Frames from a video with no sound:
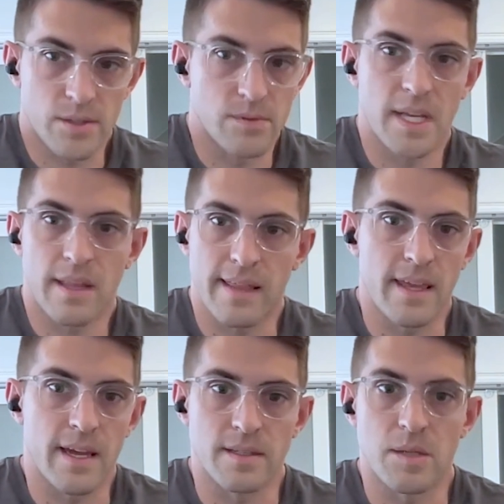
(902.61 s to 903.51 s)
So say like
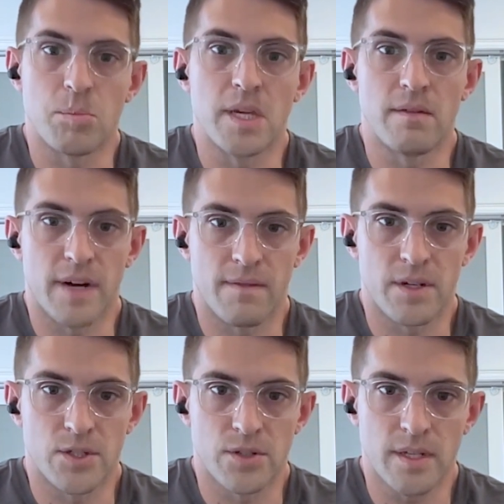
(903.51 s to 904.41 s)
the S&P
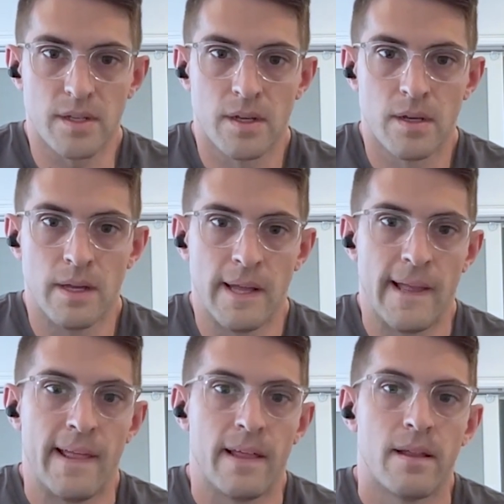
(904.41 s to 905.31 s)
500.
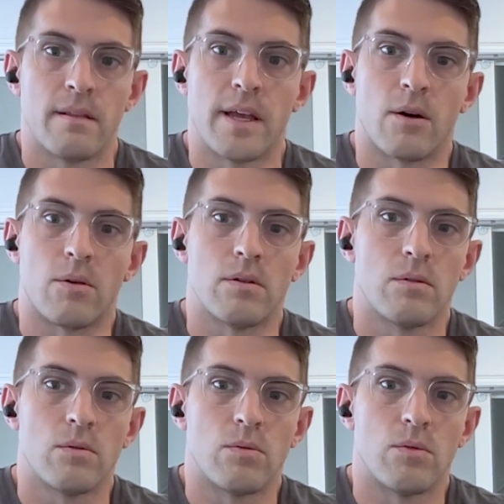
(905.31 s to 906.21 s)
Now,
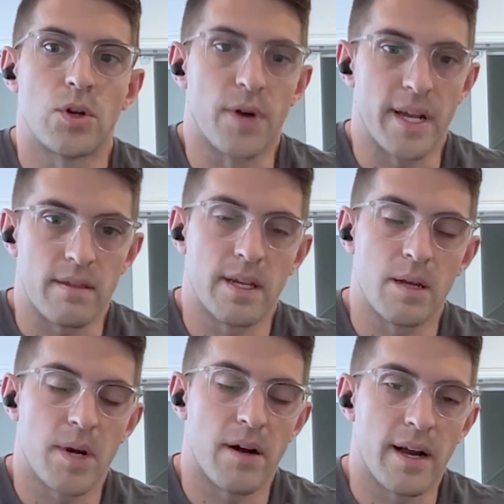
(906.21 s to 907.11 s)
the great thing
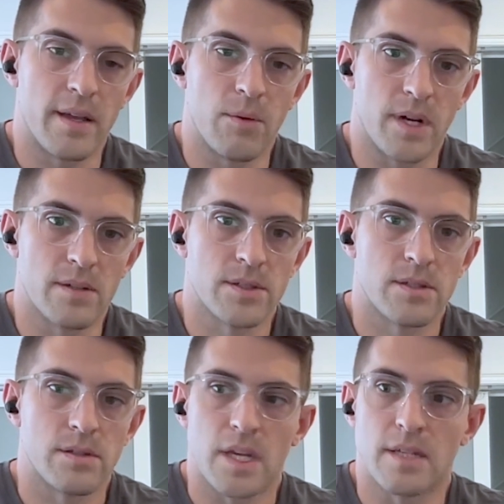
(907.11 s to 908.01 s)
about
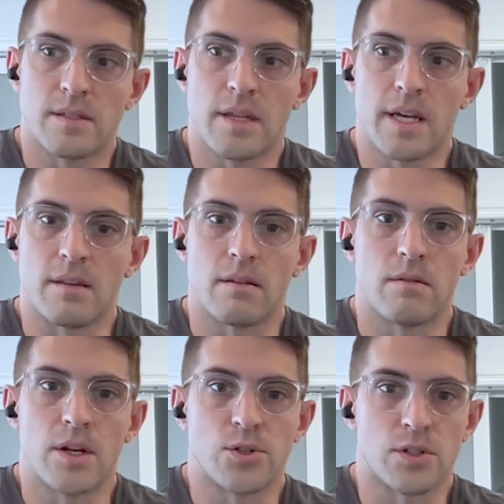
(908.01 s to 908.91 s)
IULs is that
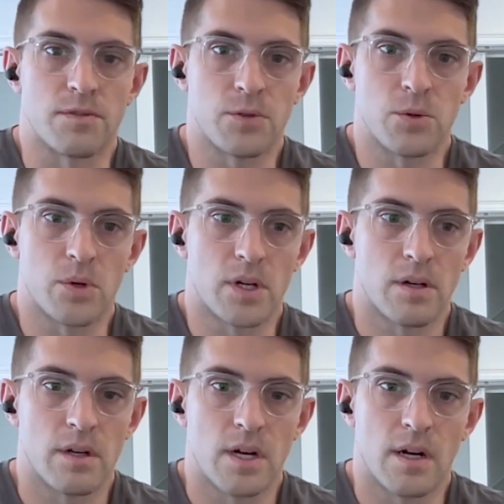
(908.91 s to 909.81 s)
there's a
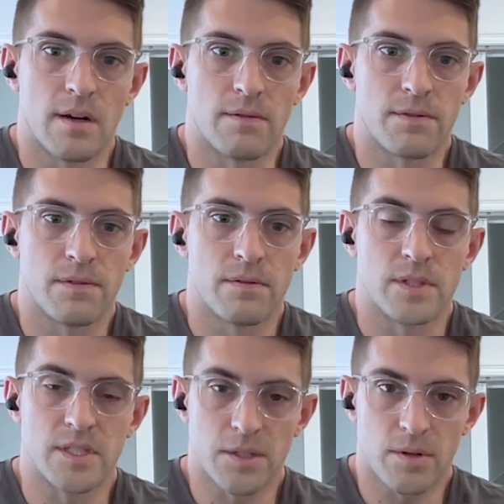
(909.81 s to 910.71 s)
floor of
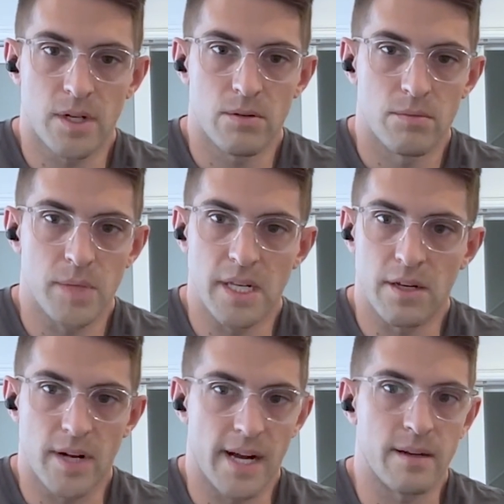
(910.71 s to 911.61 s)
0, meaning
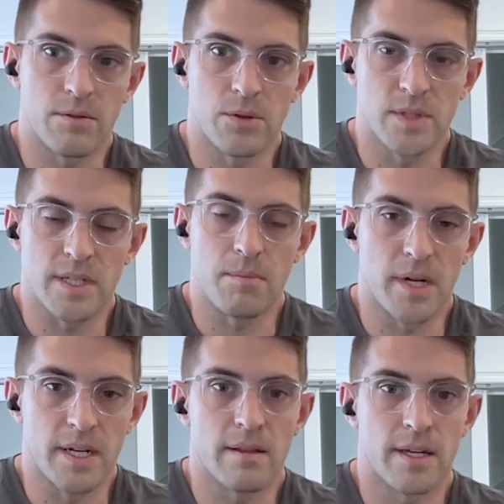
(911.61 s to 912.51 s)
you're not going to lose any
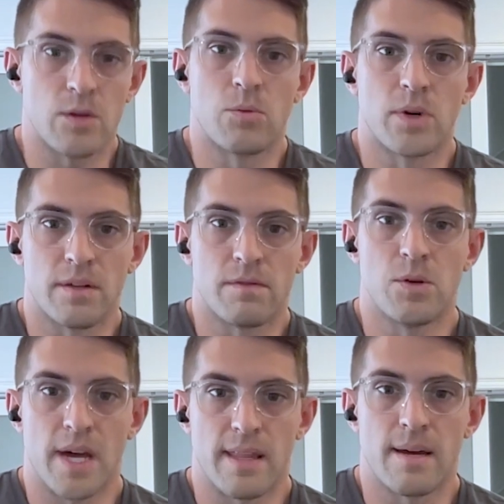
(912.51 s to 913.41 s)
money like you would if
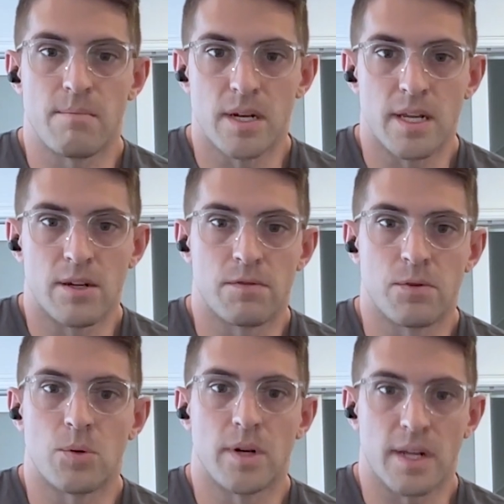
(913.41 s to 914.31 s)
you had that money in a
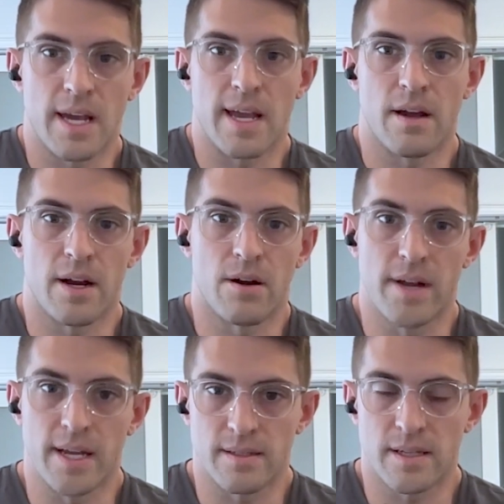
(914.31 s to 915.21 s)
401k,
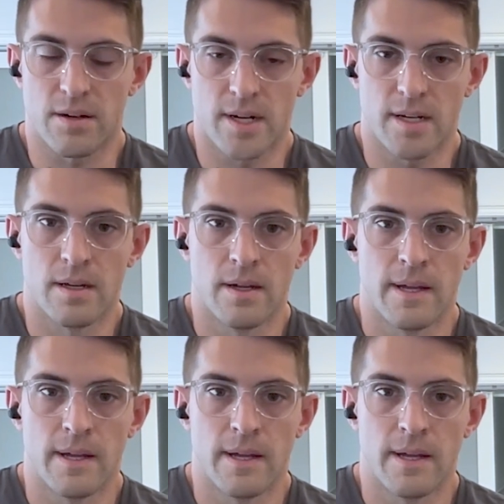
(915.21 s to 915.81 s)
IRA, etc.